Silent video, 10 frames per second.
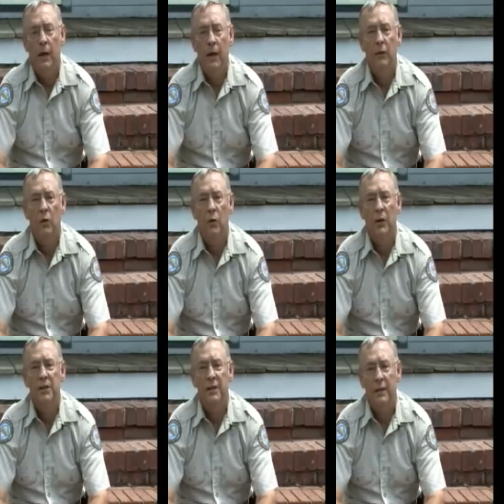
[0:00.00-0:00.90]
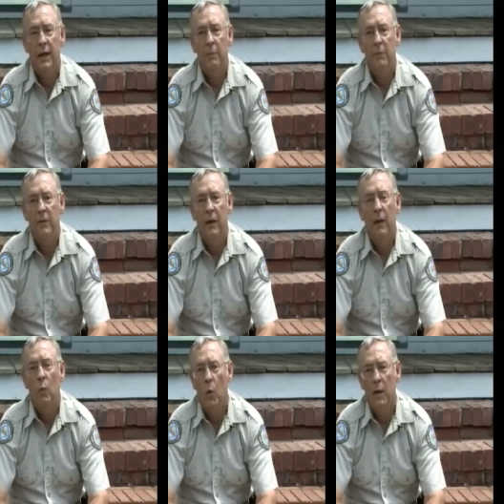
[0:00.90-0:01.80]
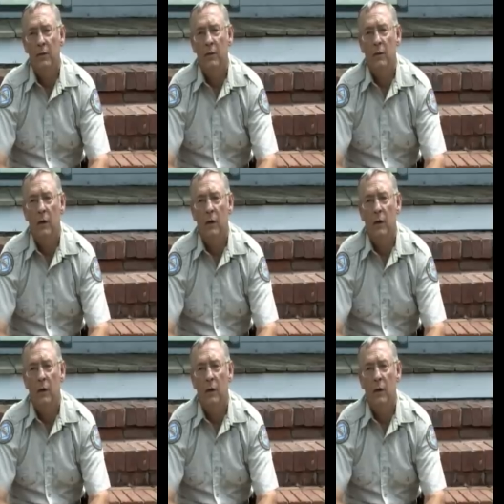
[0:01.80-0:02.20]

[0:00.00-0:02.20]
increase the depth and width